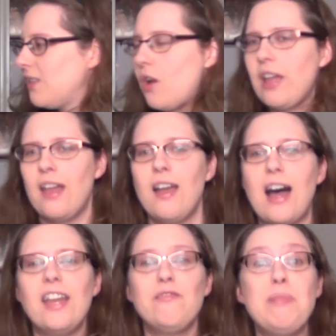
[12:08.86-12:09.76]
Okay,
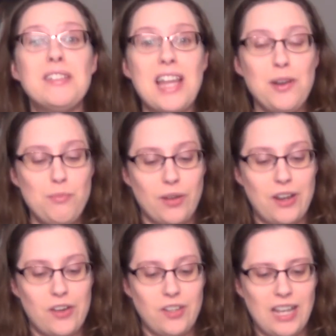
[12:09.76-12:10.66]
I have picked out a book
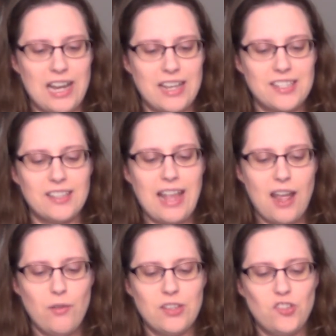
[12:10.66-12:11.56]
here, you guys.
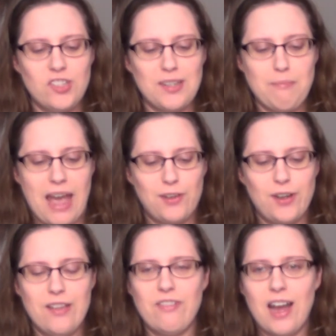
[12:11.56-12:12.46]
Now it's just a matter
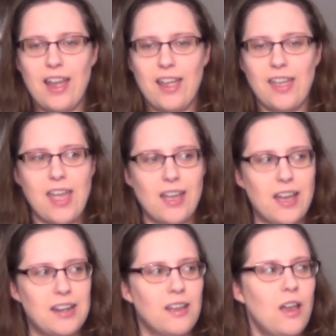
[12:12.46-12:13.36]
if I
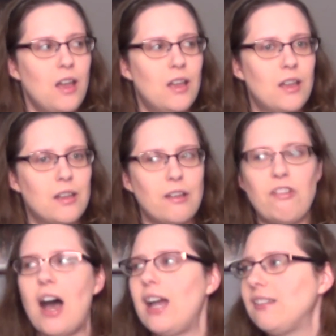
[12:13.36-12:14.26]
can
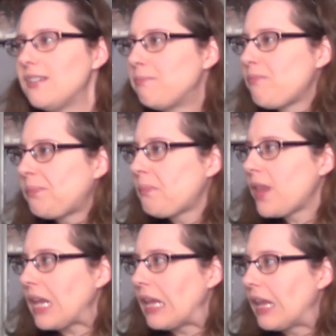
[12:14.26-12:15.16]
find
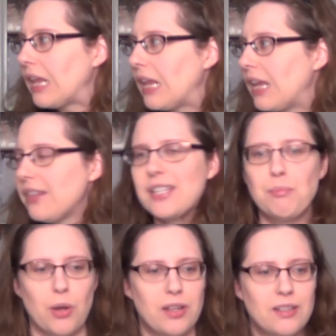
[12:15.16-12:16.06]
this
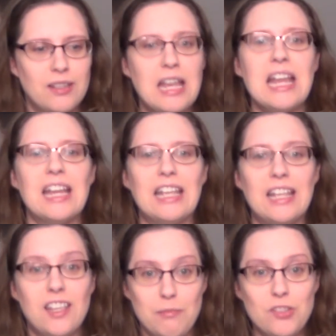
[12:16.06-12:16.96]
book.
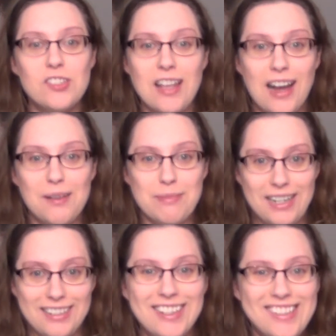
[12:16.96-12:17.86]
Give me just a hot minute.